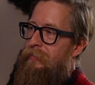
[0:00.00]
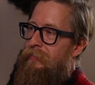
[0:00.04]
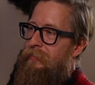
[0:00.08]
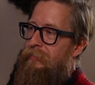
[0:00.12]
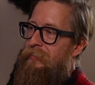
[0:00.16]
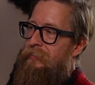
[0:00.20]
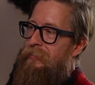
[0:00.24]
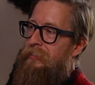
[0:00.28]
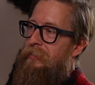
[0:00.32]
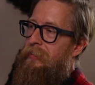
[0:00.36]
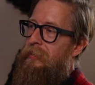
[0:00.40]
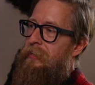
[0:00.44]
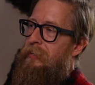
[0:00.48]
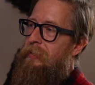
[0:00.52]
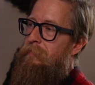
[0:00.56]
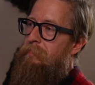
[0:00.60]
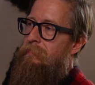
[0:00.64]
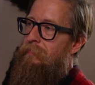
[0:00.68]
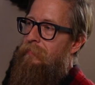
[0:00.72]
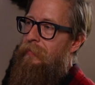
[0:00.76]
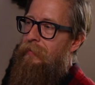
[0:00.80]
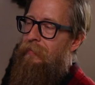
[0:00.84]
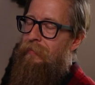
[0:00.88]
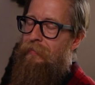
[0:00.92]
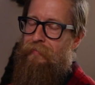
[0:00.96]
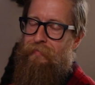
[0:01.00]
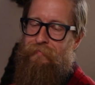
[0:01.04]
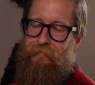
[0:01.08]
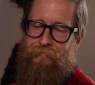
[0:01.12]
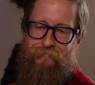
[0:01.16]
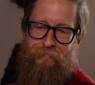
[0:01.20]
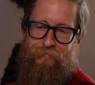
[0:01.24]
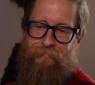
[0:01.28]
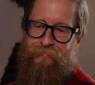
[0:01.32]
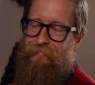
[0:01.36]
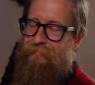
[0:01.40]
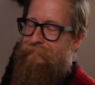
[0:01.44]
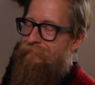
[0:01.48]
You get up,
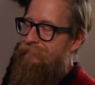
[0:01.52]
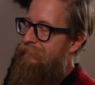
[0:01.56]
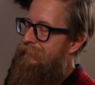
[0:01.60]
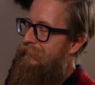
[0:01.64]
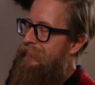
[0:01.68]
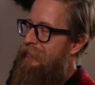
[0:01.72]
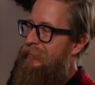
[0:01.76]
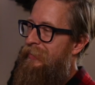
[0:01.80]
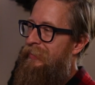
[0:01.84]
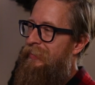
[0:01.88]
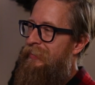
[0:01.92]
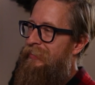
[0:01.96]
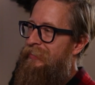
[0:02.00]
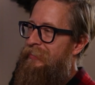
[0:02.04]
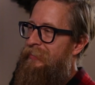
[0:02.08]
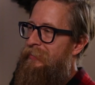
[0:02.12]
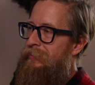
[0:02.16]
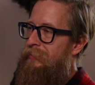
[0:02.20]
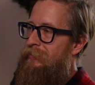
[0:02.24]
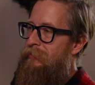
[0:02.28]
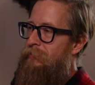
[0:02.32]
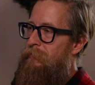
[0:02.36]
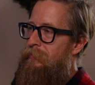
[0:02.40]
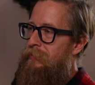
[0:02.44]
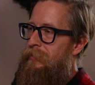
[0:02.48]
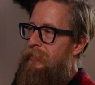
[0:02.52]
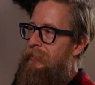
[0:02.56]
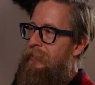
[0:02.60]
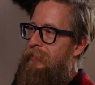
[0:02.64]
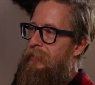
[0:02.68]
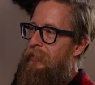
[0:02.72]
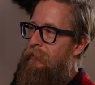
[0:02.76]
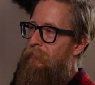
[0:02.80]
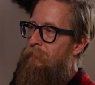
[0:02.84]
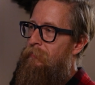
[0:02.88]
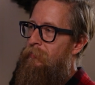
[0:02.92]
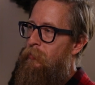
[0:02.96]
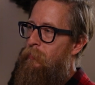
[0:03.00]
you just sort of take
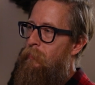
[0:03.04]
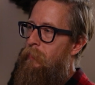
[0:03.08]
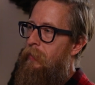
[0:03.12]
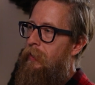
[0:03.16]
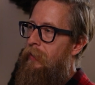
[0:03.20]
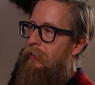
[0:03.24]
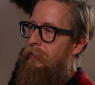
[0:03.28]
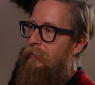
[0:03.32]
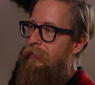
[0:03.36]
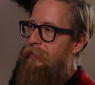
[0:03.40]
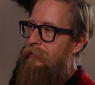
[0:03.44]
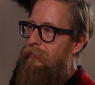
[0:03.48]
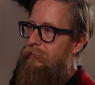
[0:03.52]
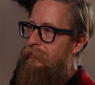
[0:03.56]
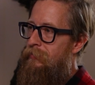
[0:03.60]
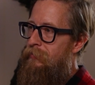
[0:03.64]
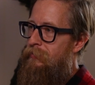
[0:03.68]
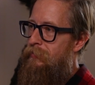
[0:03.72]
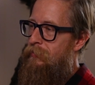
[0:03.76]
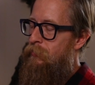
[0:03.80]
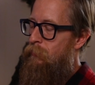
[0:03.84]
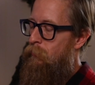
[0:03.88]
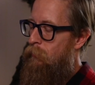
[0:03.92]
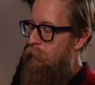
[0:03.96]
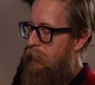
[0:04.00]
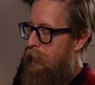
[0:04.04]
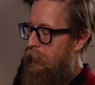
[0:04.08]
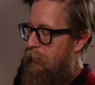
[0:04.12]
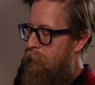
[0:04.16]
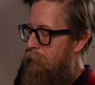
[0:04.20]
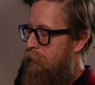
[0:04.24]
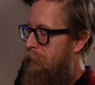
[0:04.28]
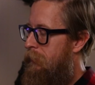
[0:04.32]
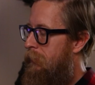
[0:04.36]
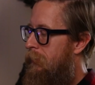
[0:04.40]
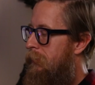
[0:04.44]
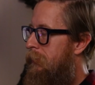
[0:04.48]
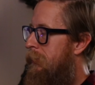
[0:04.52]
care of your body that's just wired
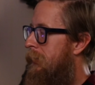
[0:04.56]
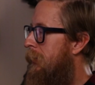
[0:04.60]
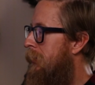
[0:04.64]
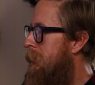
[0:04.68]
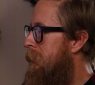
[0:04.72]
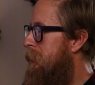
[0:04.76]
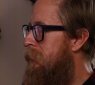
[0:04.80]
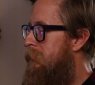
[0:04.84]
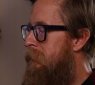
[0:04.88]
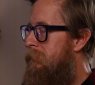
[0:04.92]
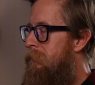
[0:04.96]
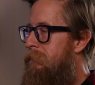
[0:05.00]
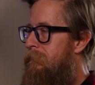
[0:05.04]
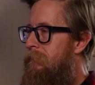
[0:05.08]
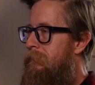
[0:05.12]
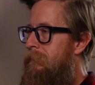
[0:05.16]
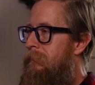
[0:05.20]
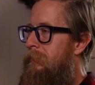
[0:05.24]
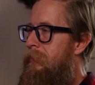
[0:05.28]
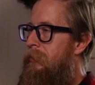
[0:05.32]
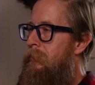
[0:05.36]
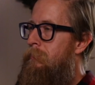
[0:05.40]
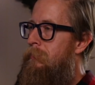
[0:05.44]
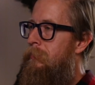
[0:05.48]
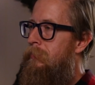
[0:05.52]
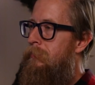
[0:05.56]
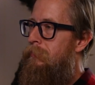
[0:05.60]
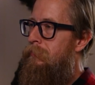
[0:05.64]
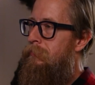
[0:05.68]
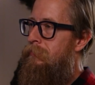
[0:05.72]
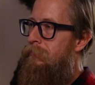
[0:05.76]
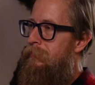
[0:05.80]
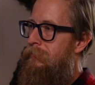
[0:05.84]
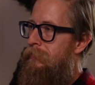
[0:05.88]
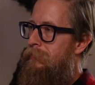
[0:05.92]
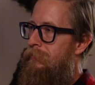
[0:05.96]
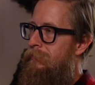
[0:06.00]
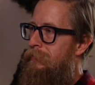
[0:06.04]
with all kinds of
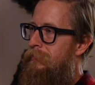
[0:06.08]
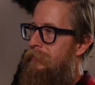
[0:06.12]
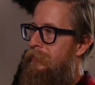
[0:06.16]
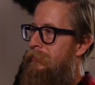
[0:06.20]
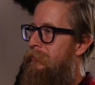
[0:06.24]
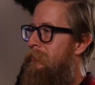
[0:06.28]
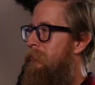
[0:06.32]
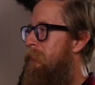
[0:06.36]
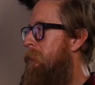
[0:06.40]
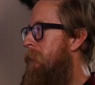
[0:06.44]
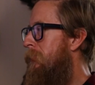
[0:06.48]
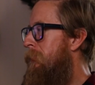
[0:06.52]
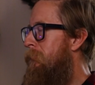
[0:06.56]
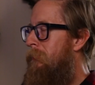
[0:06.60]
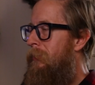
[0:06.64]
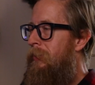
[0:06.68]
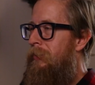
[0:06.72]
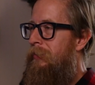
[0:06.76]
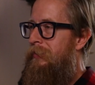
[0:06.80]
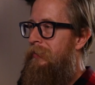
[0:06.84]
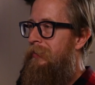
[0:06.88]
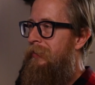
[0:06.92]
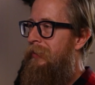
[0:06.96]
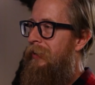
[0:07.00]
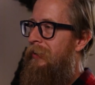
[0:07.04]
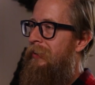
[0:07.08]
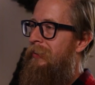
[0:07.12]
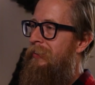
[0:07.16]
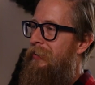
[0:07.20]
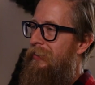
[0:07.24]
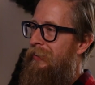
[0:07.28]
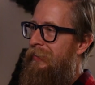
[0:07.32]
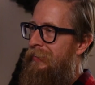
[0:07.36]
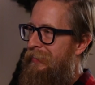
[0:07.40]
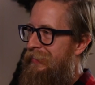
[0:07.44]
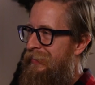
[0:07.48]
chemicals to send you one way or the other.